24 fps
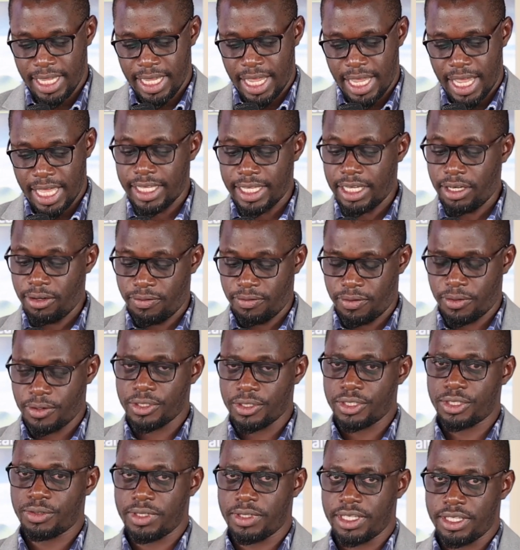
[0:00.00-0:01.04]
And then, of
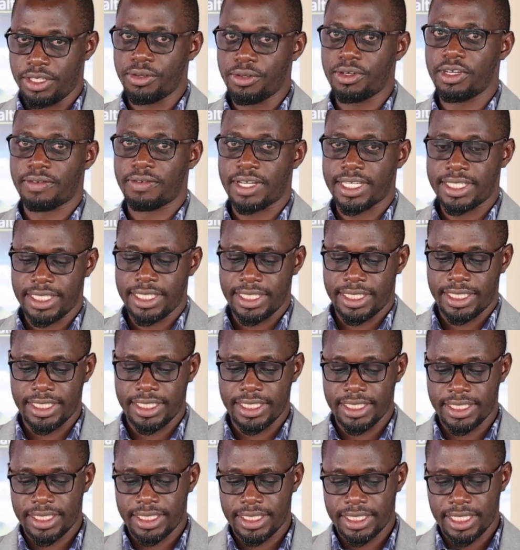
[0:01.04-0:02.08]
course, with the
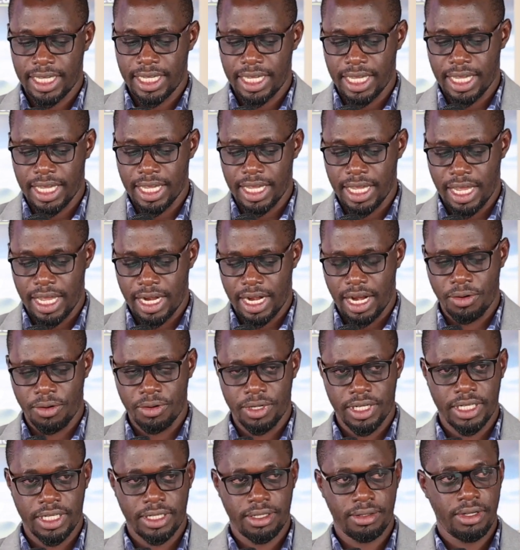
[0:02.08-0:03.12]
universities
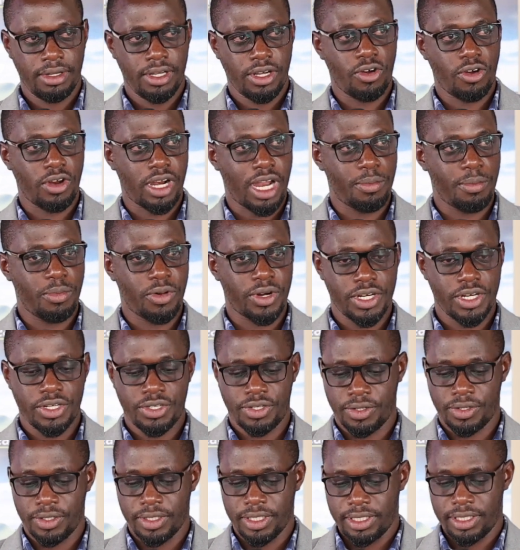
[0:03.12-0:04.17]
around
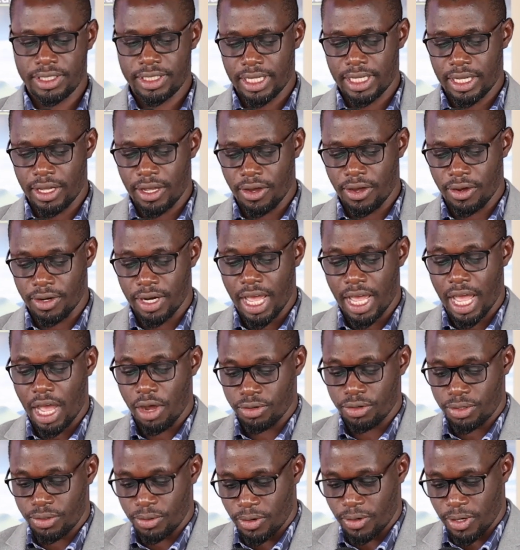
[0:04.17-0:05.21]
collaborations on
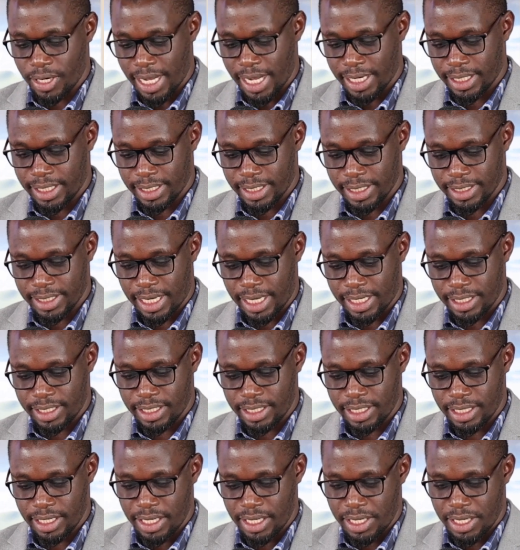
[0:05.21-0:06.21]
how to conduct research.